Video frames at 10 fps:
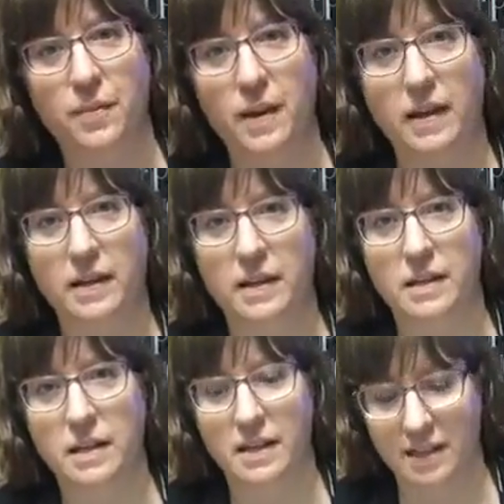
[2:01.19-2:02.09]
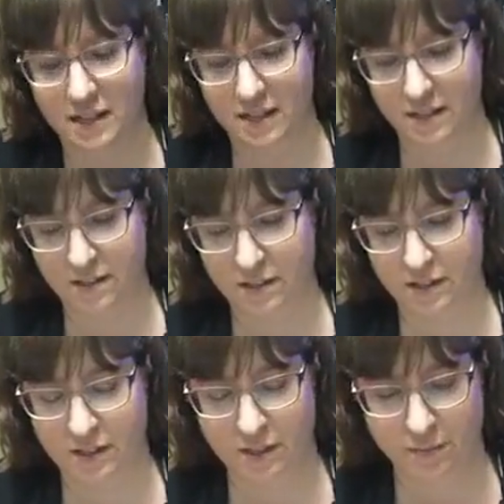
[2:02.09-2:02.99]
and it
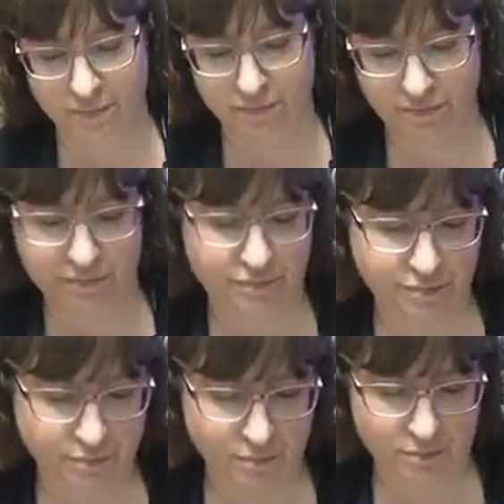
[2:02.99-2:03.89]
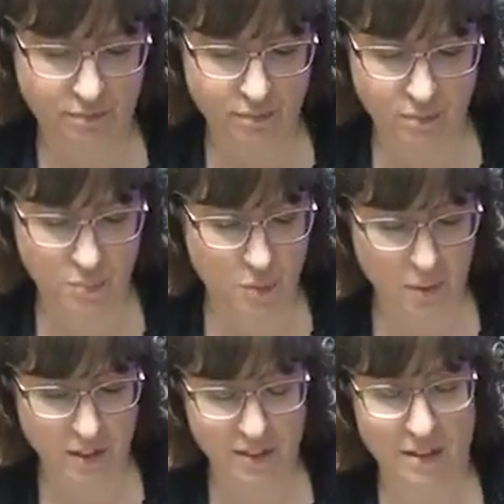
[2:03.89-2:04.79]
is
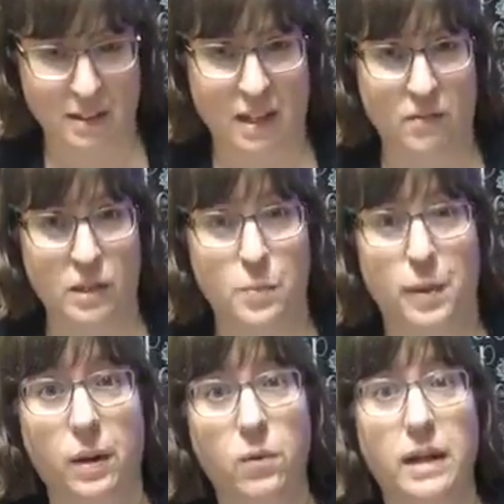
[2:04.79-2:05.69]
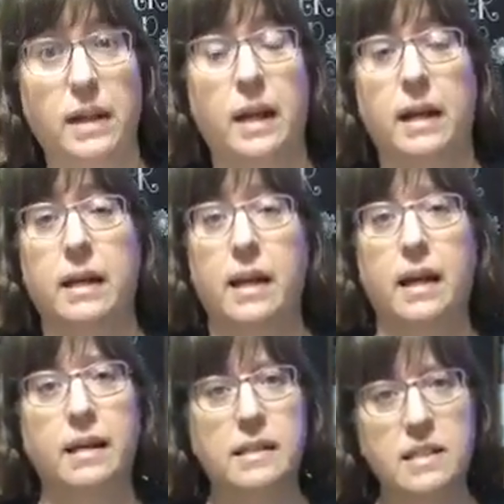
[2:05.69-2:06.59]
probably a good canvas, but I went ahead and
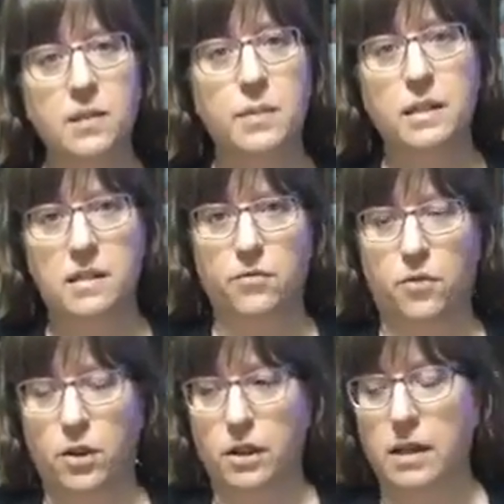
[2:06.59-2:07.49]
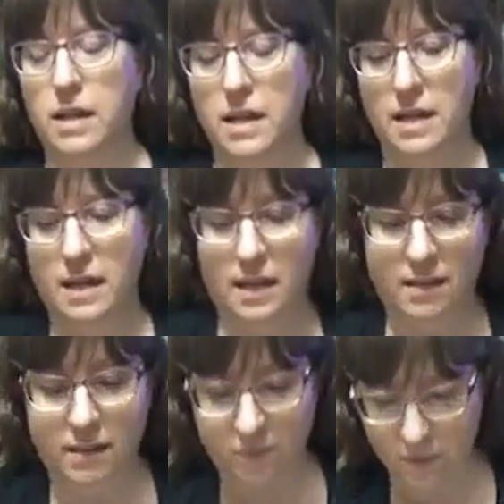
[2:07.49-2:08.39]
I did something different
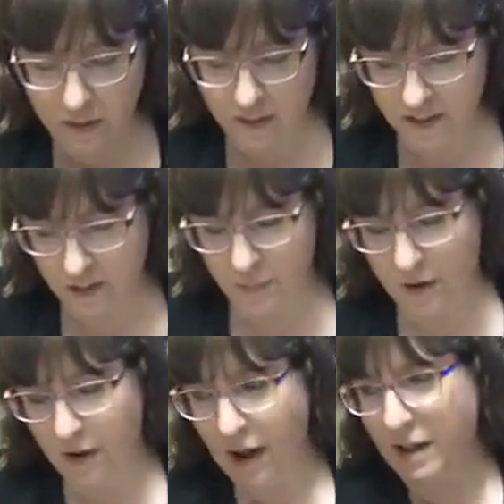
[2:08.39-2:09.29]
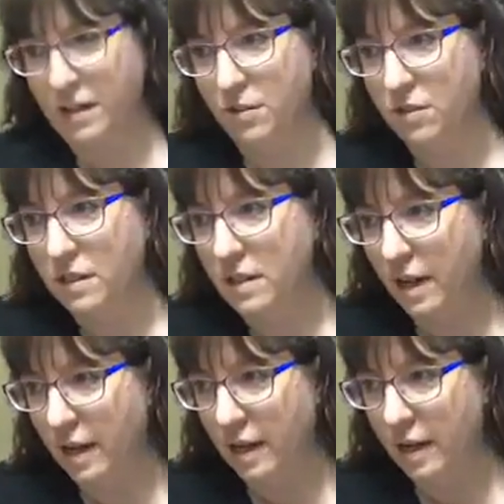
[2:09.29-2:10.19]
that I wanted to tell you about. I used
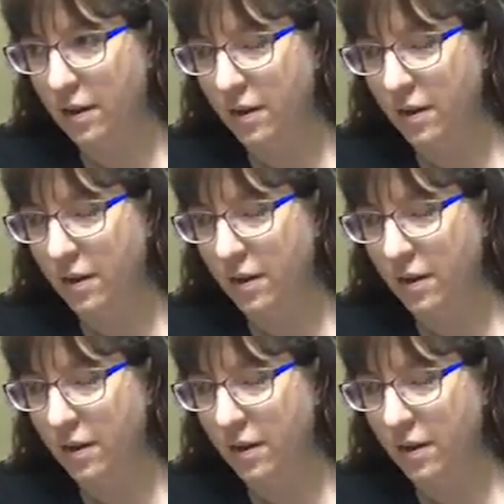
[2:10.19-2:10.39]
a